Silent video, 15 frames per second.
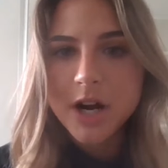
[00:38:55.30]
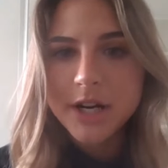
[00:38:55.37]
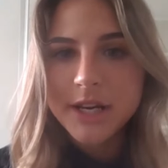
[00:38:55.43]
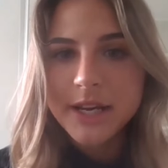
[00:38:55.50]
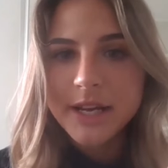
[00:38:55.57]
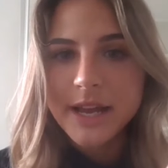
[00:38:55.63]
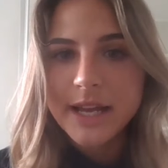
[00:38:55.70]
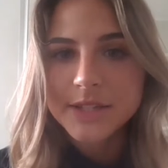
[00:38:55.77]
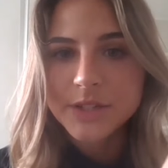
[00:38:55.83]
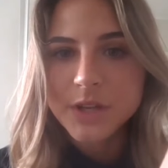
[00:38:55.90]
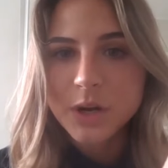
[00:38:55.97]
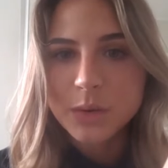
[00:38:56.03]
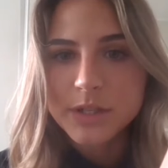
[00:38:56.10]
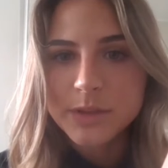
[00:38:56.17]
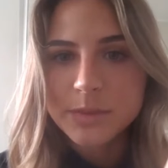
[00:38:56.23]
party has
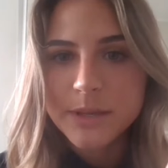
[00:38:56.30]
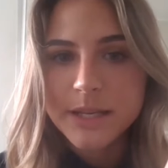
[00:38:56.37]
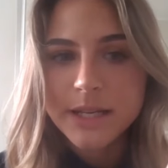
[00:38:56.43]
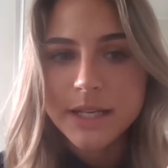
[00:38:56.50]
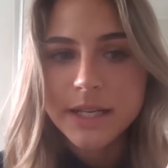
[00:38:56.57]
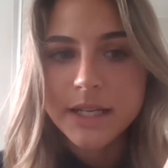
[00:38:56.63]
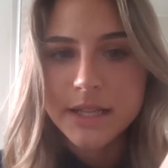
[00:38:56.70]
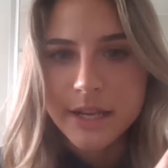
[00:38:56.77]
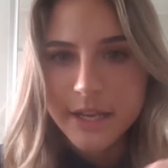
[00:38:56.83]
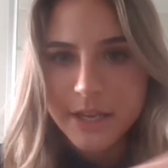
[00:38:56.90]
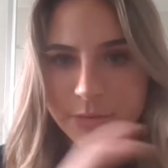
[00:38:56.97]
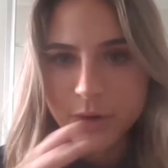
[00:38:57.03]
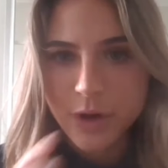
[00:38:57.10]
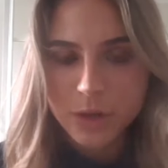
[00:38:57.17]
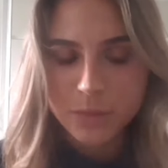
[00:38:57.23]
always been like
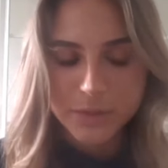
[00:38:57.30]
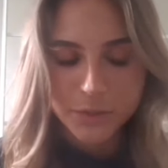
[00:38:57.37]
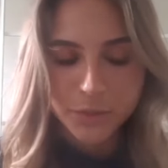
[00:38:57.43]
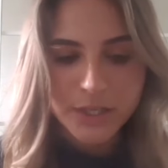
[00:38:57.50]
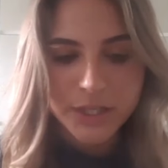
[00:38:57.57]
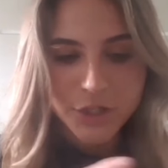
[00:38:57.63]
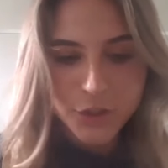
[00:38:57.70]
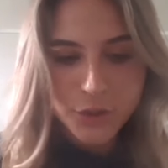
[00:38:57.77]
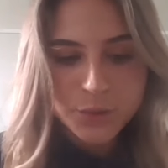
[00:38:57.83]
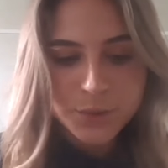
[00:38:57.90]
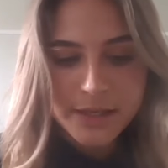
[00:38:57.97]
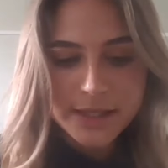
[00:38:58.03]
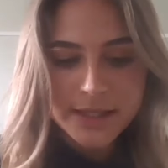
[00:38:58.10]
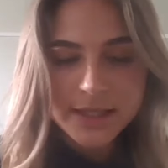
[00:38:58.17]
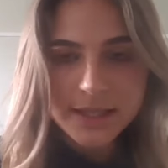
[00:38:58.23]
involved between
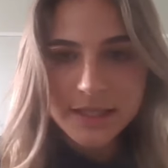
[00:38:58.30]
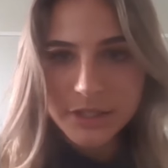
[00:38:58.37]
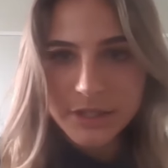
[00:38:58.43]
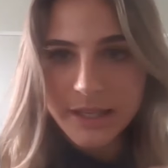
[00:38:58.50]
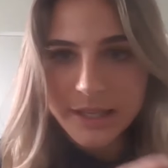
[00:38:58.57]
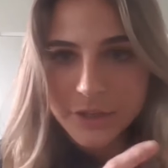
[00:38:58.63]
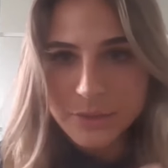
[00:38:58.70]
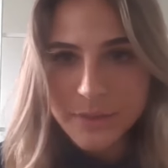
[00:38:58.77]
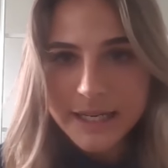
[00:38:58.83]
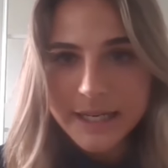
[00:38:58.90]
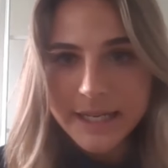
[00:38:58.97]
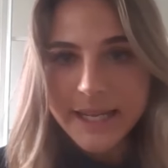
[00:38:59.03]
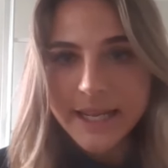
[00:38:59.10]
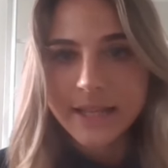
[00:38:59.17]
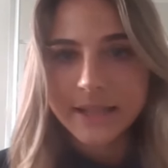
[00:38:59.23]
humans, like
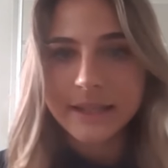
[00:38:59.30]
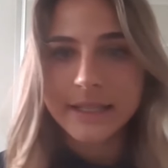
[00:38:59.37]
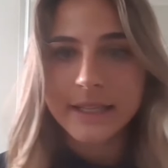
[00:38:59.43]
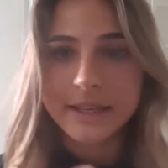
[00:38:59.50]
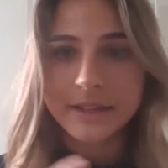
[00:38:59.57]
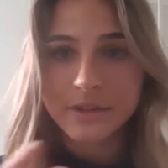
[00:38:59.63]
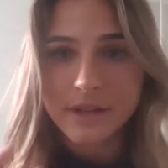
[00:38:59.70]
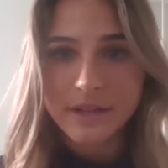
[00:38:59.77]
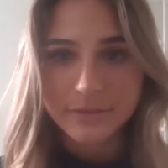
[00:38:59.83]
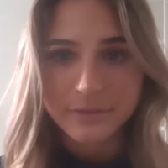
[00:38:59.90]
humanity and, and,